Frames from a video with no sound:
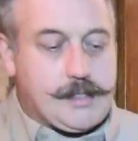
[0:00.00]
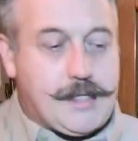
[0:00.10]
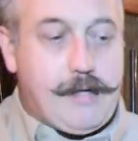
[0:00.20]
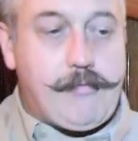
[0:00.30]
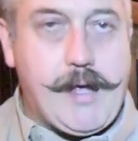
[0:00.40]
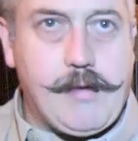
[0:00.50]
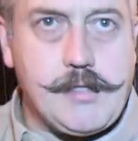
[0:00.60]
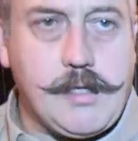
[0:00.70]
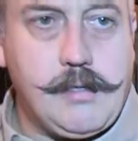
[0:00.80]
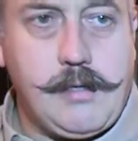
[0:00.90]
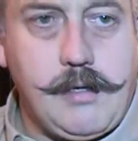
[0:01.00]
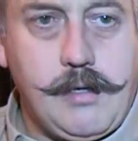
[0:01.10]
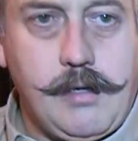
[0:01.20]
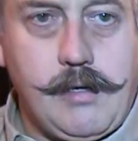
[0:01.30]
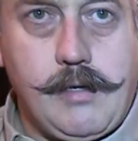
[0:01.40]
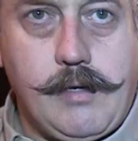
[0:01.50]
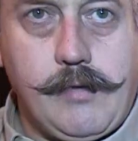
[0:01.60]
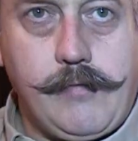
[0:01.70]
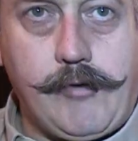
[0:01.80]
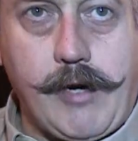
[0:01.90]
10 round
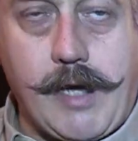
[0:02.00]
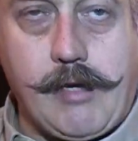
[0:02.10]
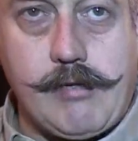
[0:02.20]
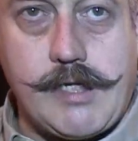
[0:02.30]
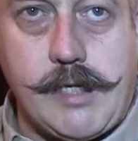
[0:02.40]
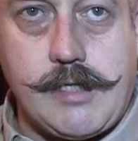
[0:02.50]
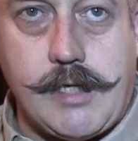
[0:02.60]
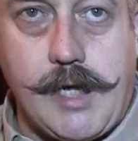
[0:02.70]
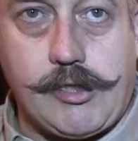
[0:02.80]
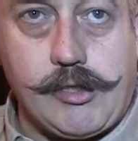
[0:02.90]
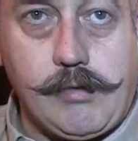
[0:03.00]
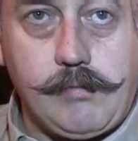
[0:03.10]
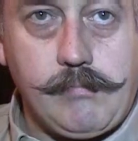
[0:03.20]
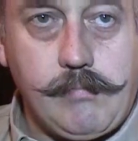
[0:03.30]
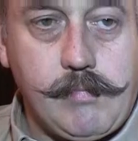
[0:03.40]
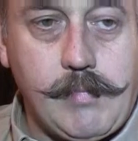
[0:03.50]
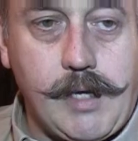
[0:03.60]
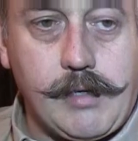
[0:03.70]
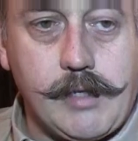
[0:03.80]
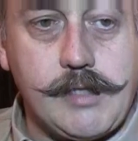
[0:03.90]
for an Accuracy International
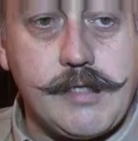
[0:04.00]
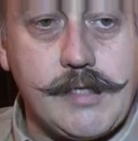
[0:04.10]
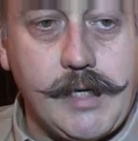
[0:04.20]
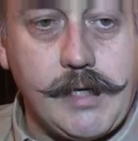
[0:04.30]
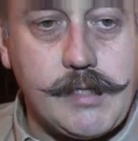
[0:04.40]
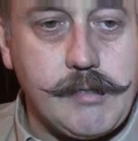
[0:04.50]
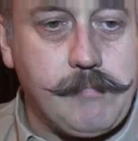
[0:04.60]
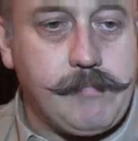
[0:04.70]
L96.